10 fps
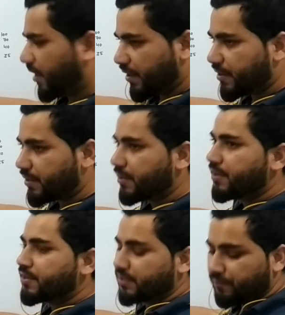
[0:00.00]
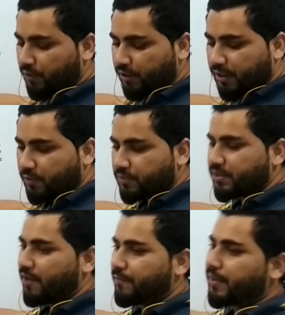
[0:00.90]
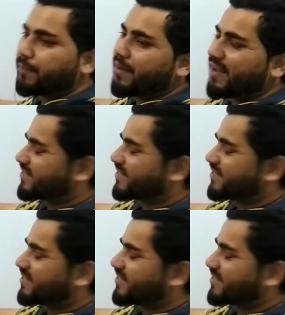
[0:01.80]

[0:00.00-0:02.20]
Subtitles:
here some volcanoes have become